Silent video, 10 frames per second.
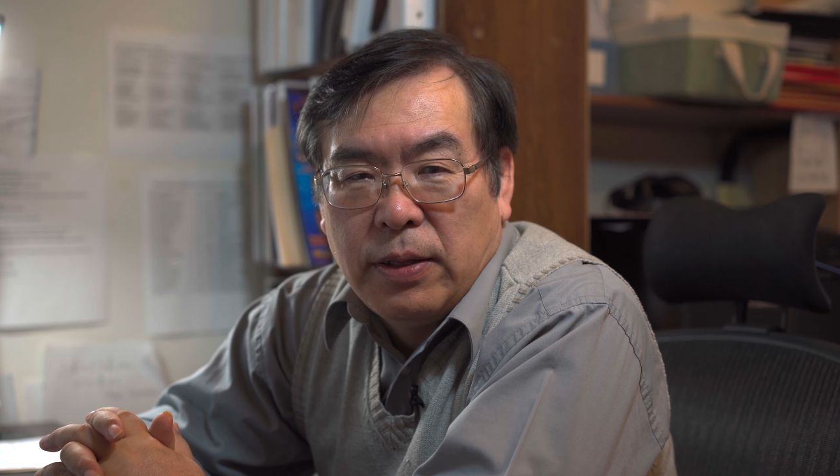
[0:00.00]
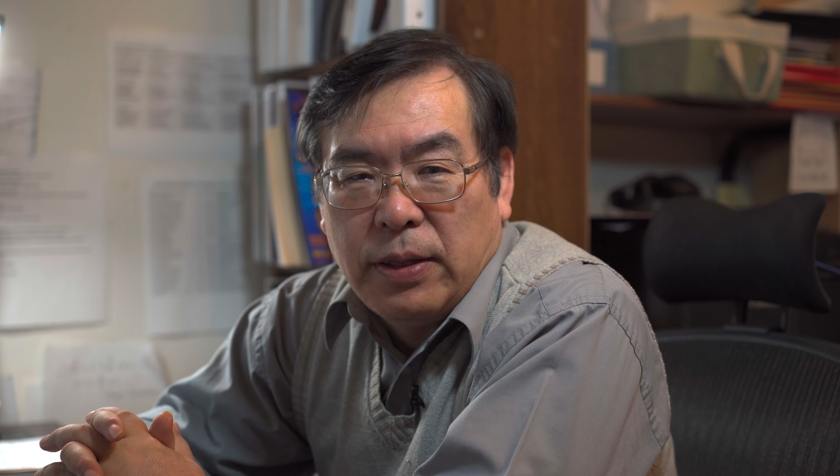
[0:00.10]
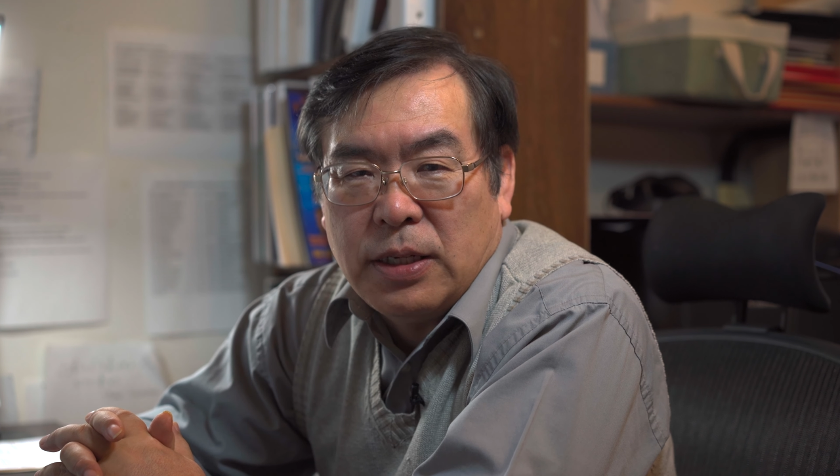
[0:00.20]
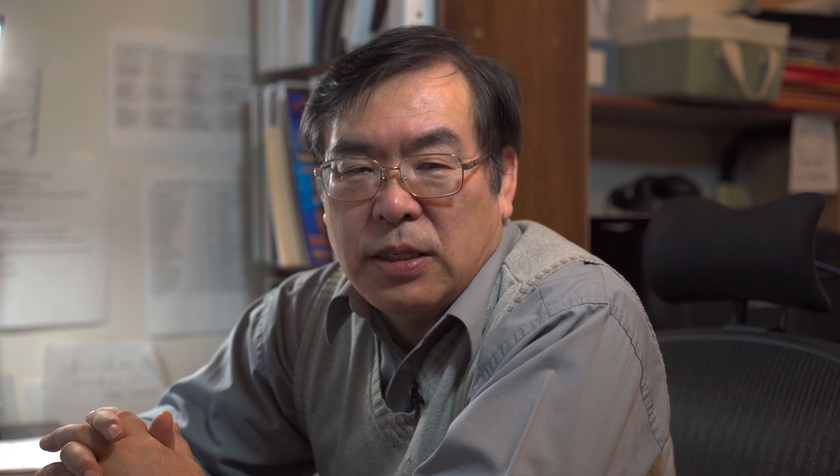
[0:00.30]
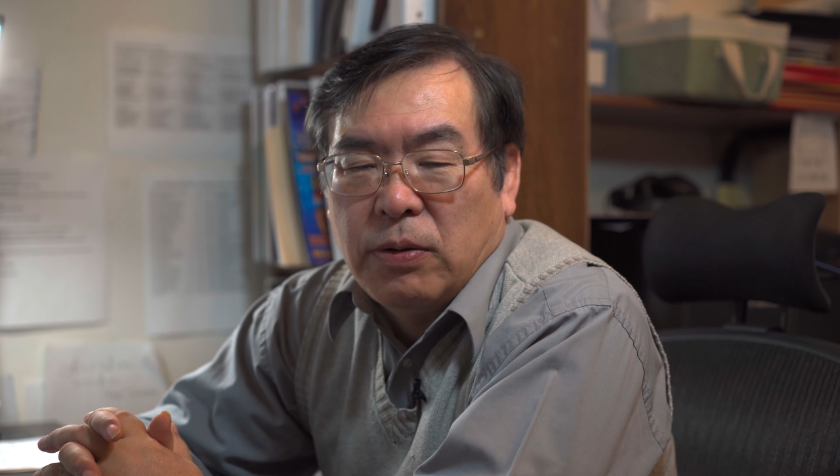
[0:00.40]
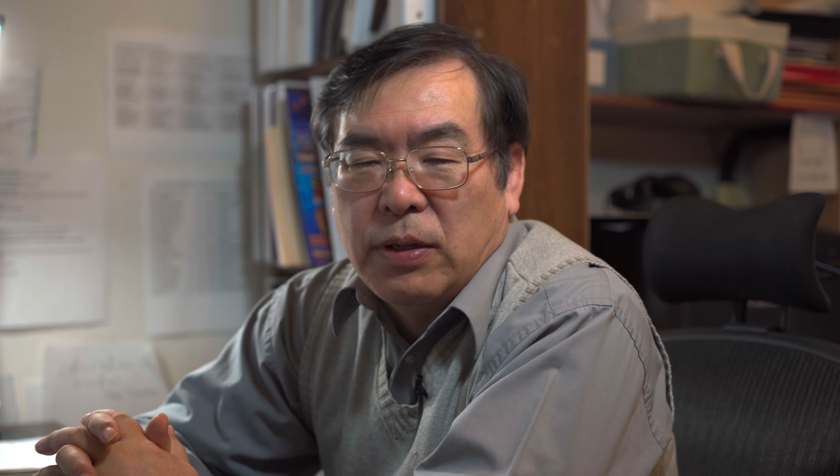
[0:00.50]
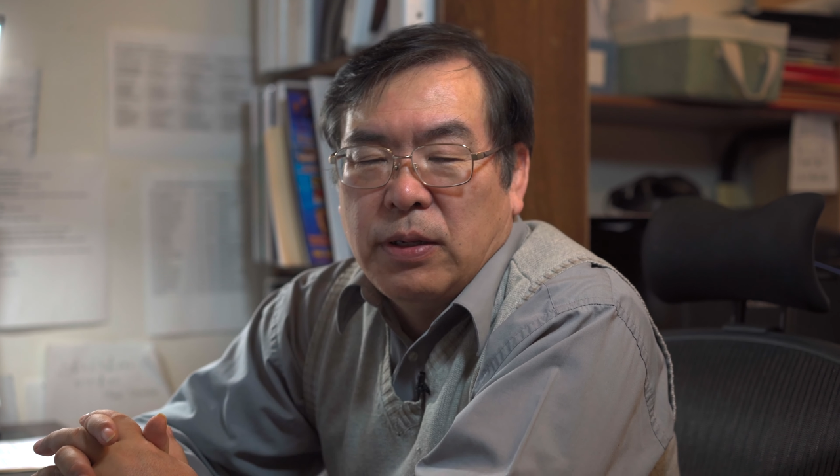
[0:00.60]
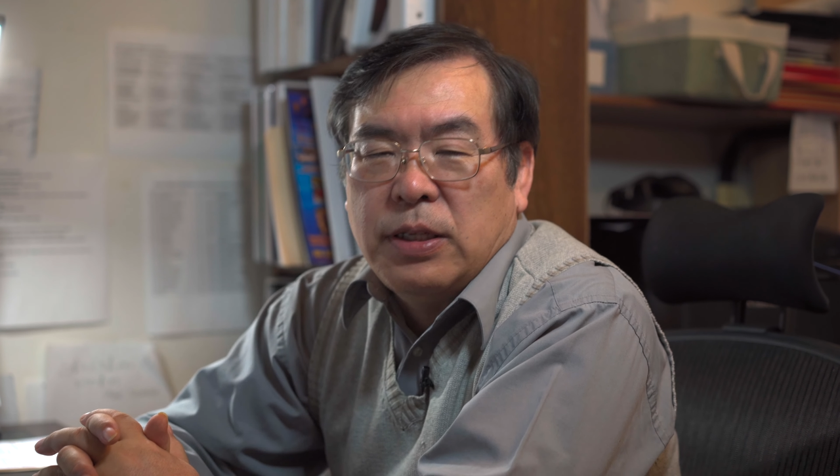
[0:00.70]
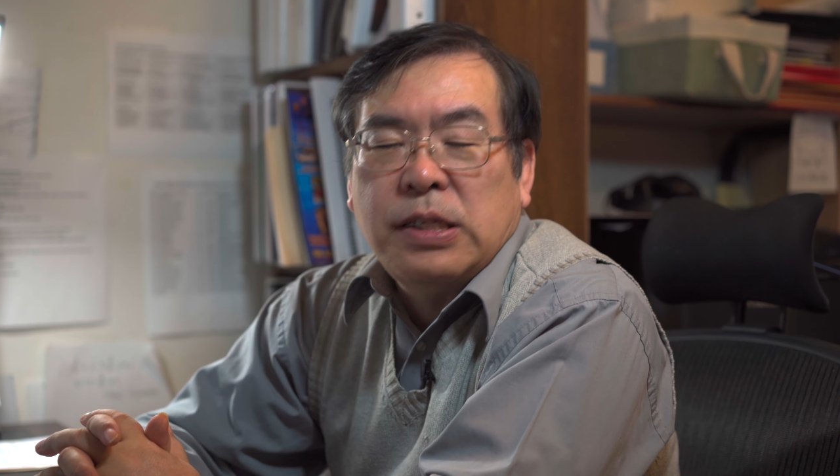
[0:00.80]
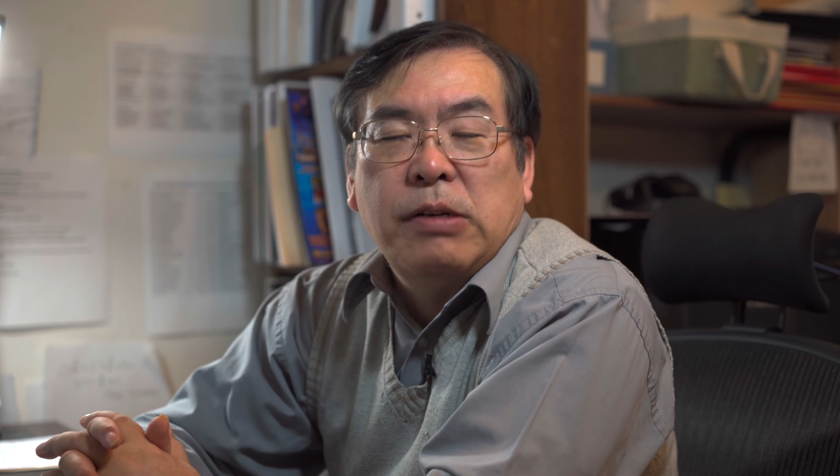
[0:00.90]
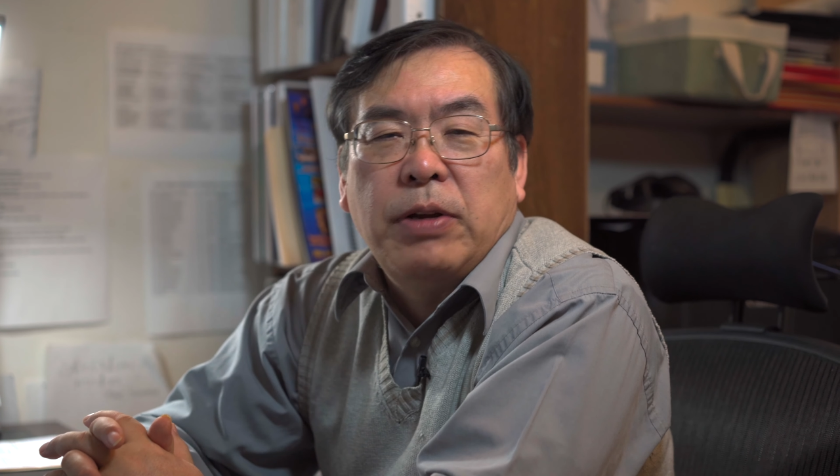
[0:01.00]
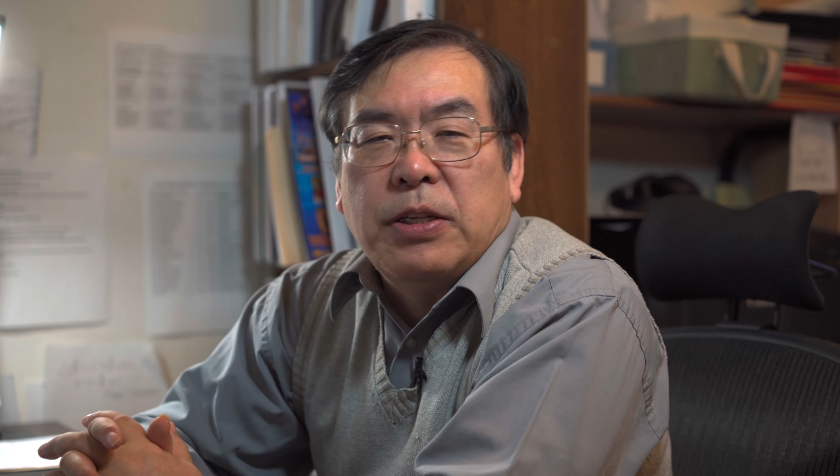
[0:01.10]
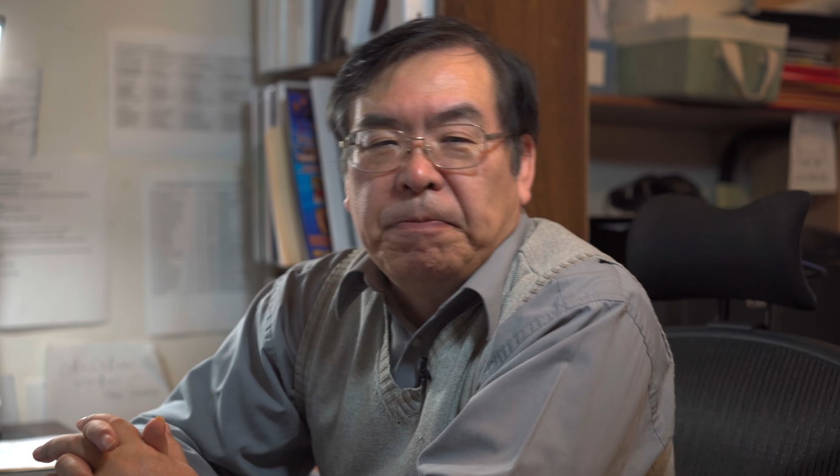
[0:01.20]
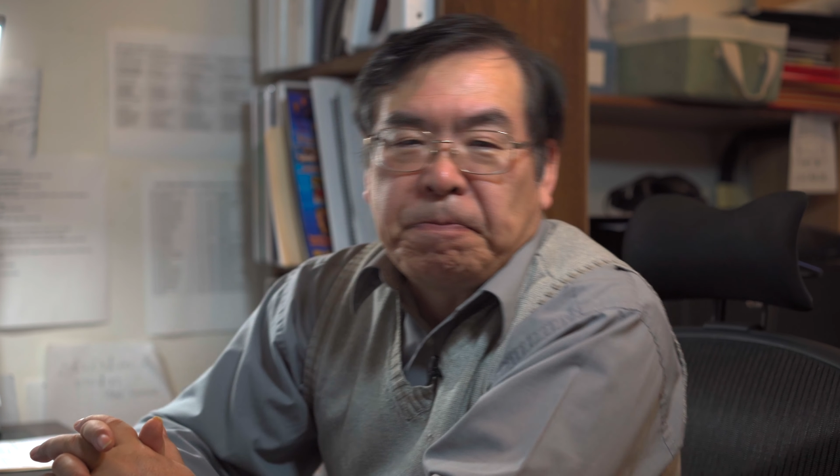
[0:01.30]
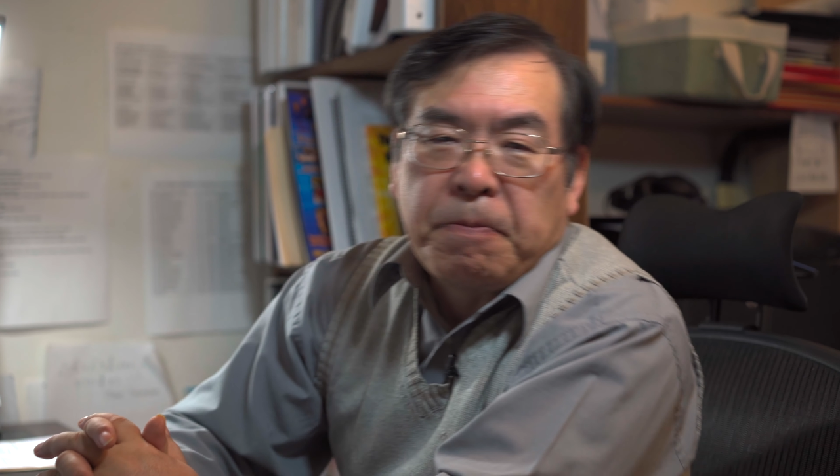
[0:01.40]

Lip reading: This is the reason.